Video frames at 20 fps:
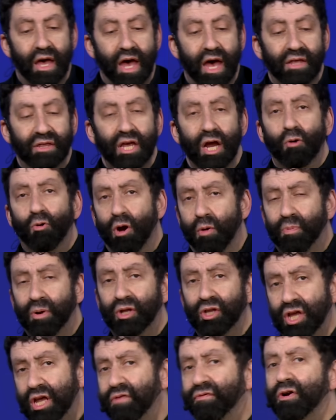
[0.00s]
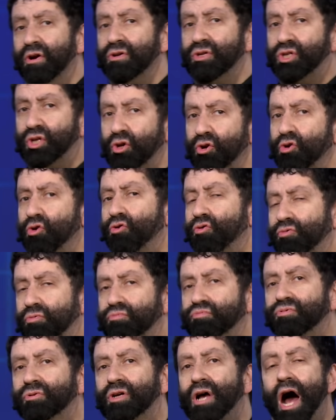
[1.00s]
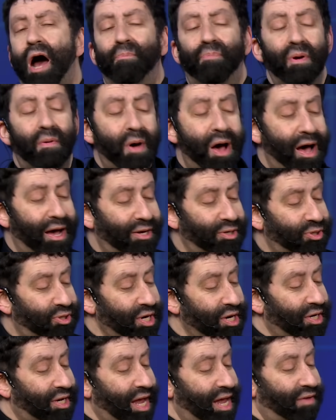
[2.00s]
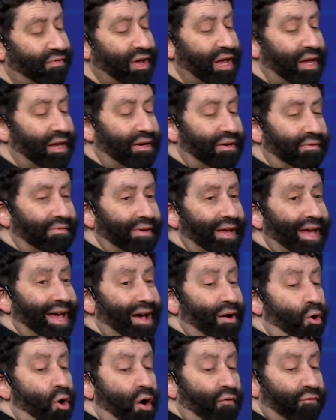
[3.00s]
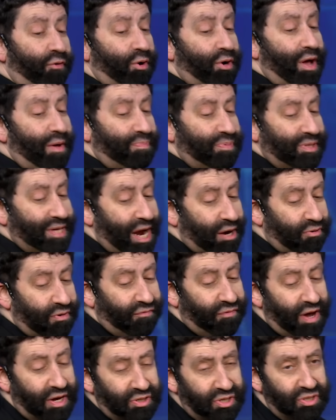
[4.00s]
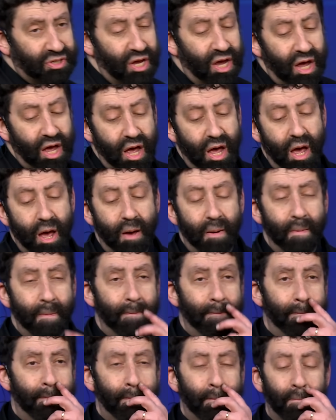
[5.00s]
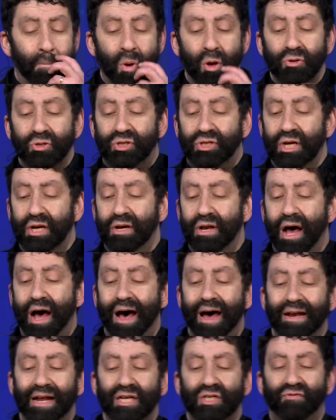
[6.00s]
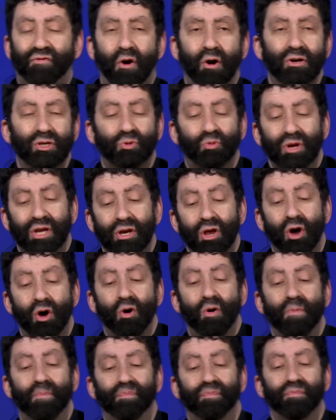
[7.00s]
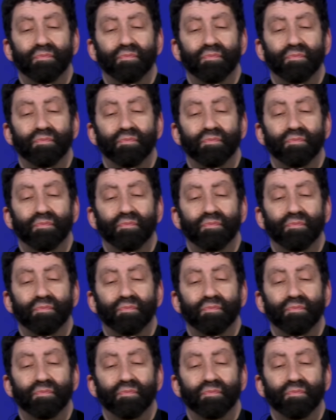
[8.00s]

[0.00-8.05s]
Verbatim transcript: And there were believers who compromised and gave in, offered up sacrifices. Most did not, as far as we know,